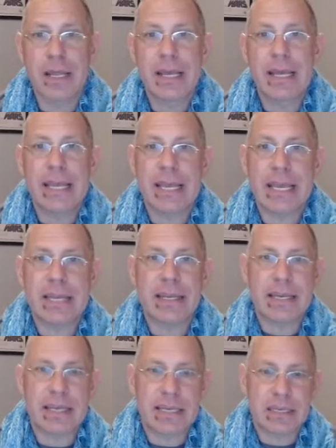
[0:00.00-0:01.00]
It
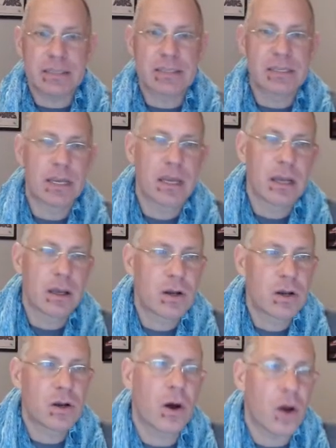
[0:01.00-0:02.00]
is
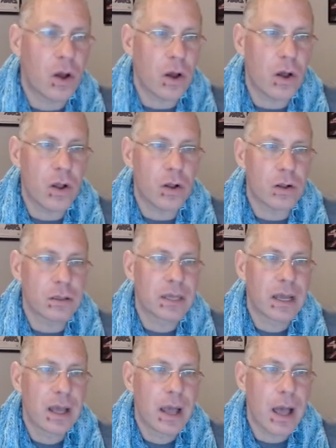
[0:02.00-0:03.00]
called
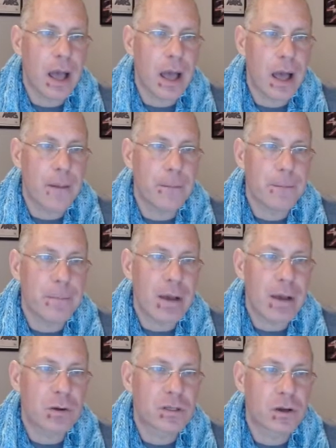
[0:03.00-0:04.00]
uh,
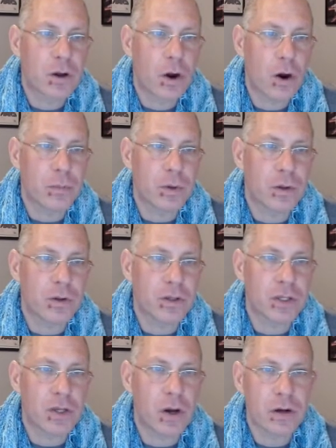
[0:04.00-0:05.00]
Mount Carmel
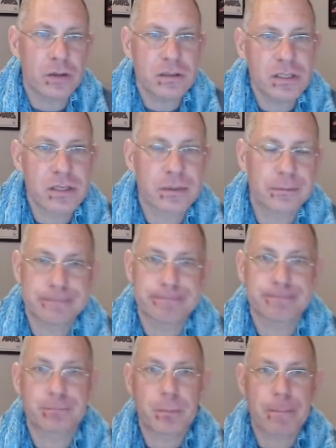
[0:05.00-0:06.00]
Yarns,
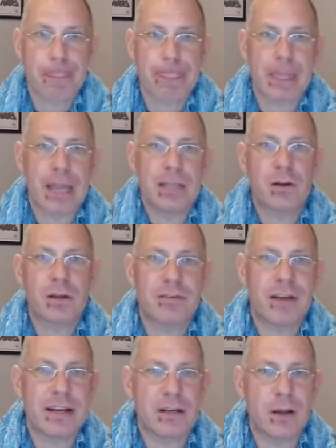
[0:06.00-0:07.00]
and you can
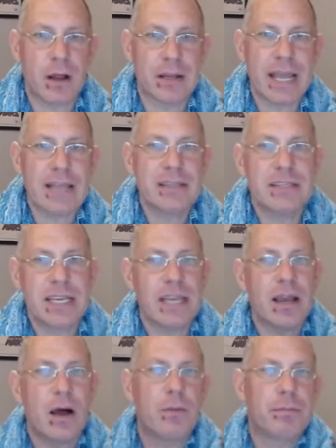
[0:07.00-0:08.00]
find it on Etsy.
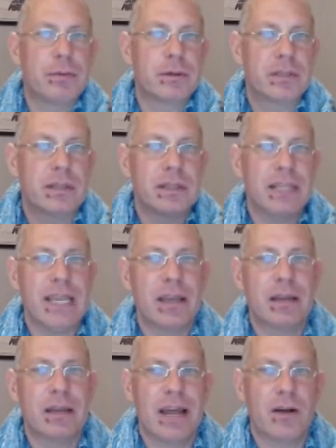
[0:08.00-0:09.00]
I'll put the link
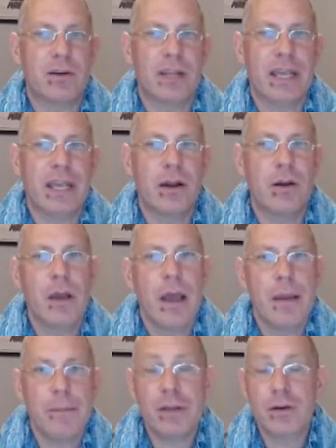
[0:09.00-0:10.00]
down here,
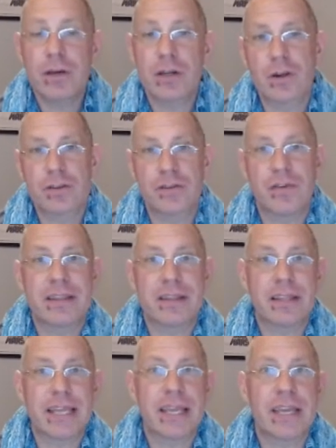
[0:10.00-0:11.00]
but you can also find the
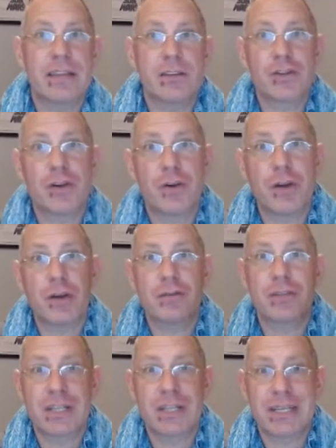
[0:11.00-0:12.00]
link in the show
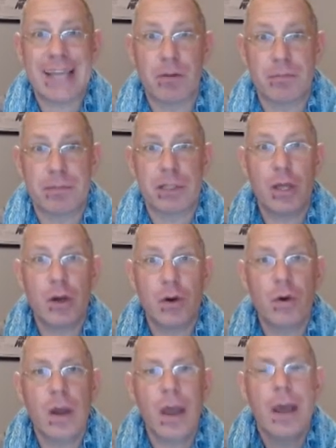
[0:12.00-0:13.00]
notes down below.
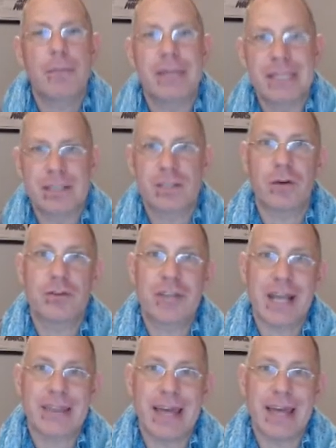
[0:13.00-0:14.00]
Please go check
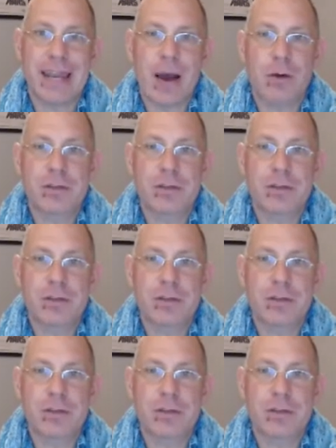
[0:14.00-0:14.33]
that out.